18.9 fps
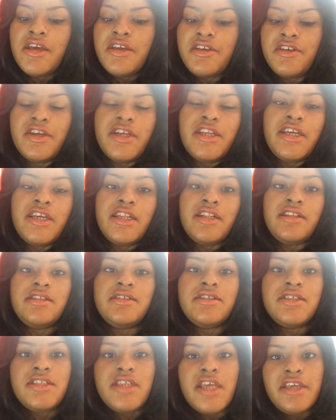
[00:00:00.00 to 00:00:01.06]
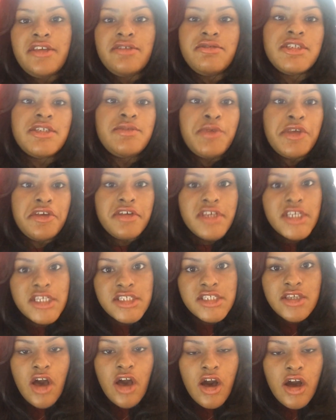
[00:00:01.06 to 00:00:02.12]
you're gonna get a little CAU
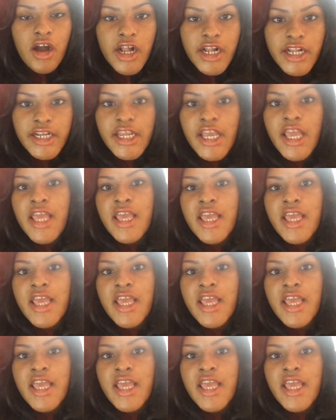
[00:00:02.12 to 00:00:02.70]
experience card